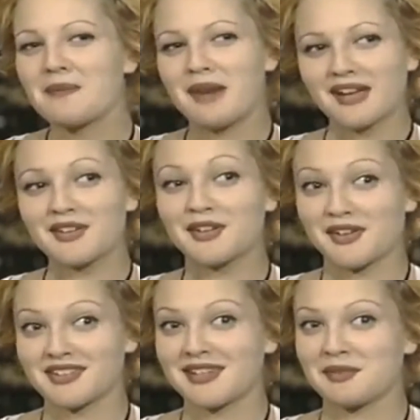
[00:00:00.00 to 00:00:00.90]
Michael
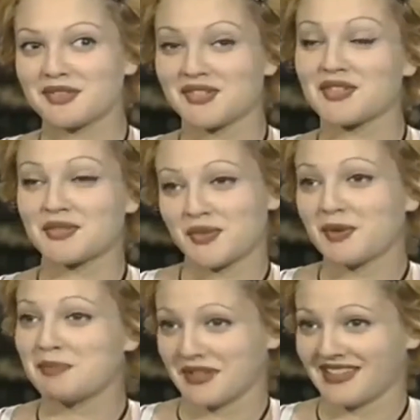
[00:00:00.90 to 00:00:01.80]
Hurley was the
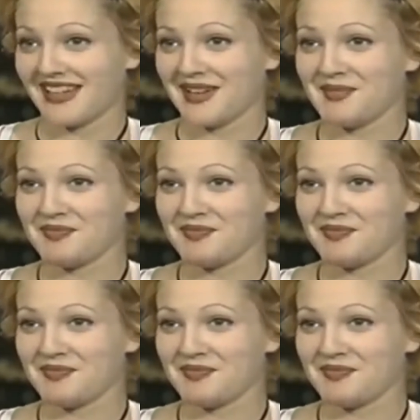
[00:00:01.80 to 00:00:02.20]
school bully.